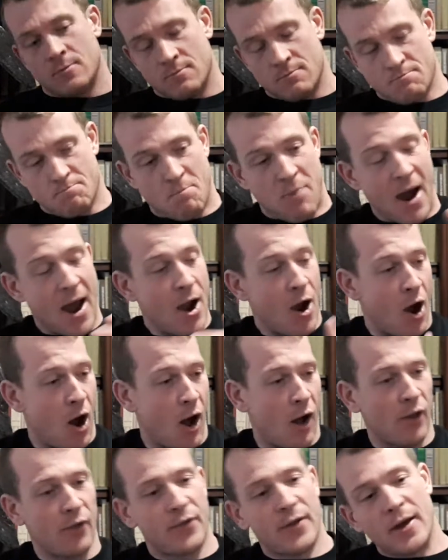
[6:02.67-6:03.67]
by
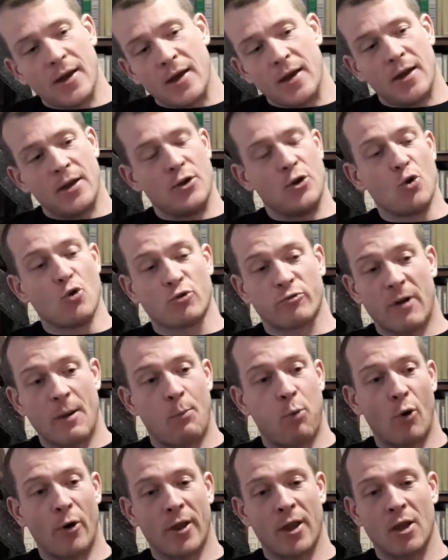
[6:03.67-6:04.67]
all the news
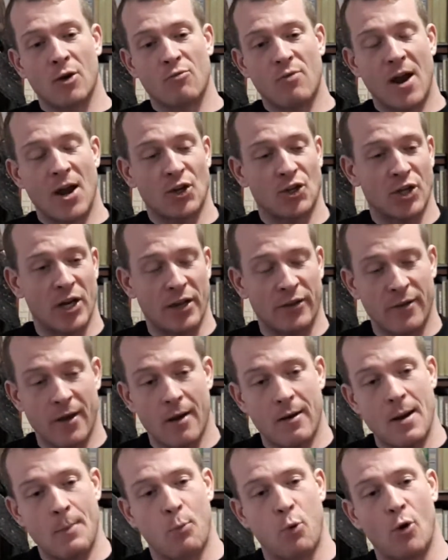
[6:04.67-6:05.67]
reporting in Russia.
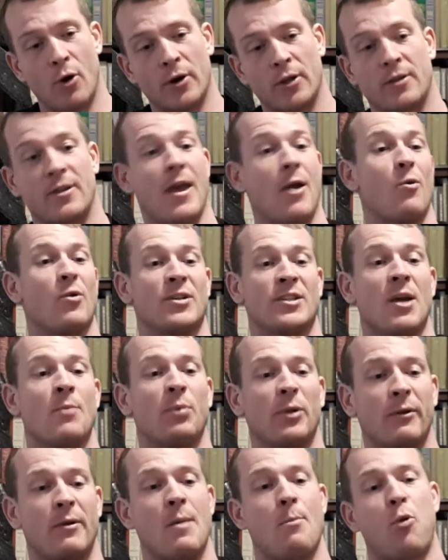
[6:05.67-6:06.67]
They were
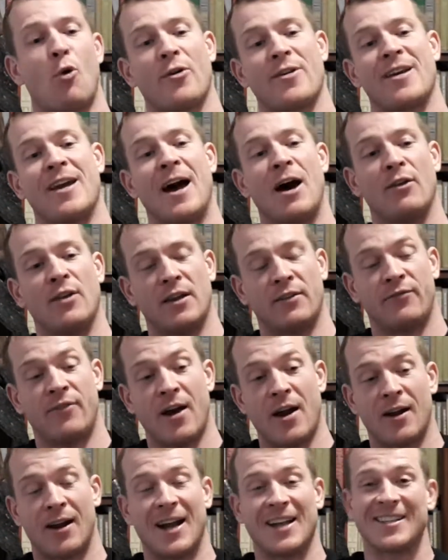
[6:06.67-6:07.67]
simply reporting how that
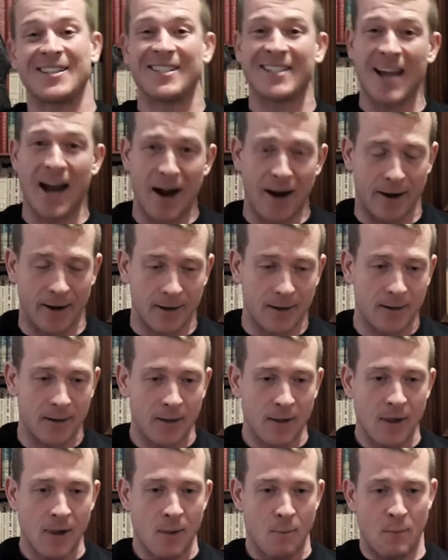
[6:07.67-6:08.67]
fire got started,
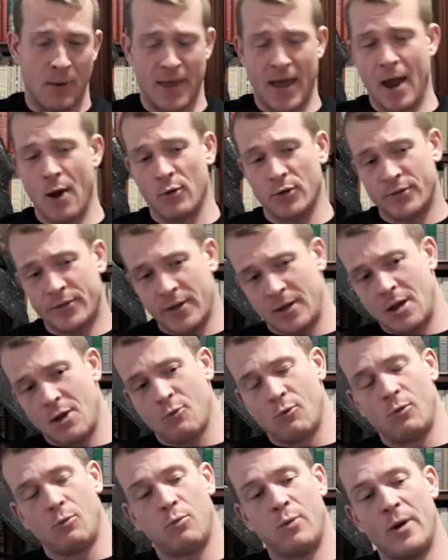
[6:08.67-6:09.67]
but I was
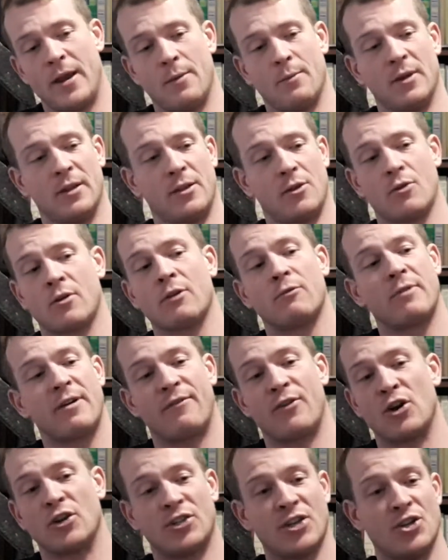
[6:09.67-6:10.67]
thinking, well, wait a minute, you can
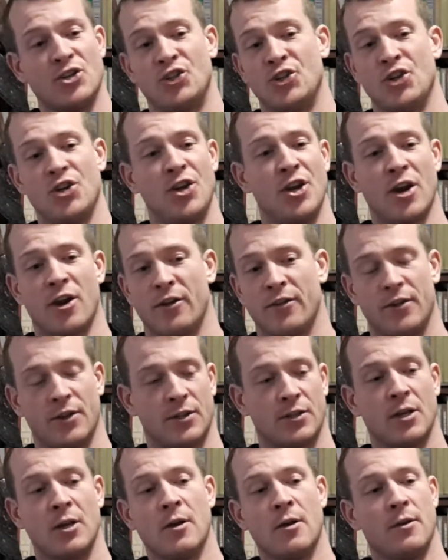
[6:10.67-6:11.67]
reverse engineer
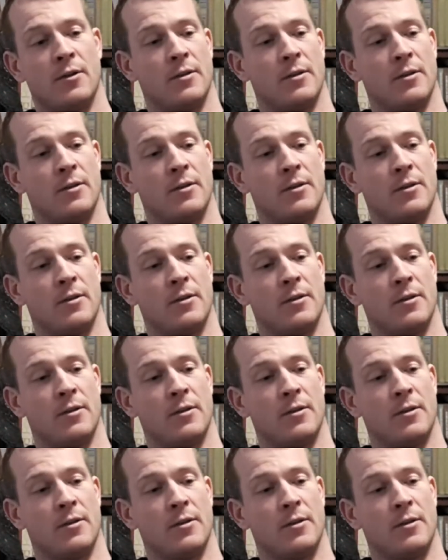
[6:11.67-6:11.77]
this.